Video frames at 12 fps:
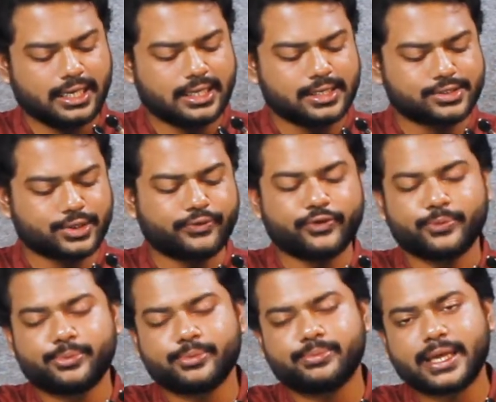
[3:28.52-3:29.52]
So if we
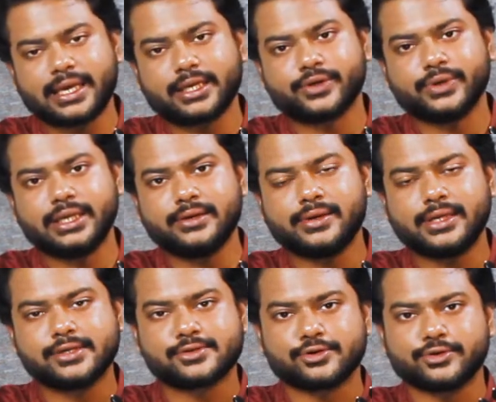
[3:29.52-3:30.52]
play it
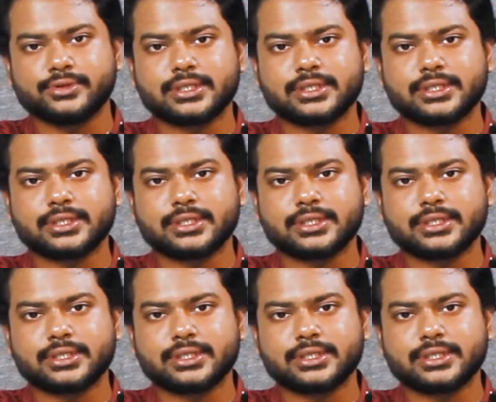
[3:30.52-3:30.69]
really slow,